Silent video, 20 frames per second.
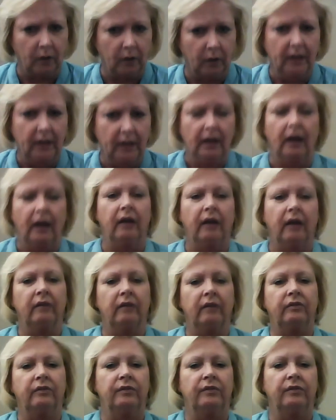of
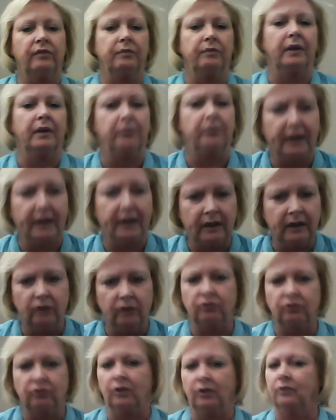my radio
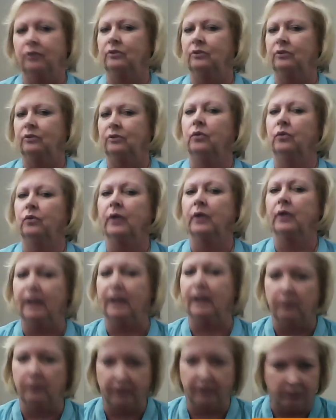shows, of working with
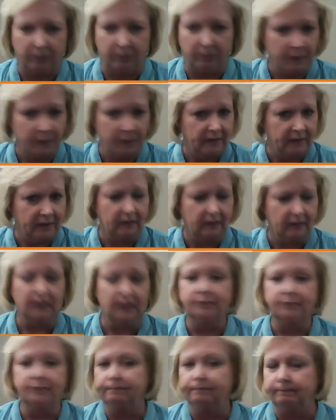women,
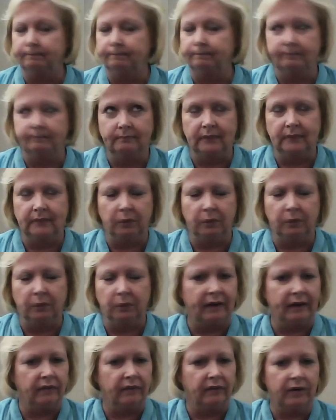
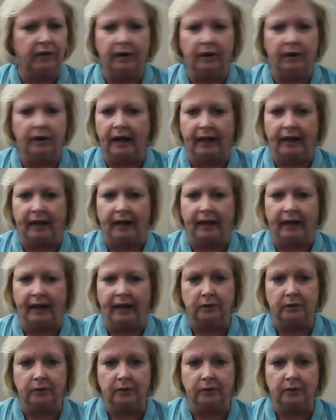whatever have you.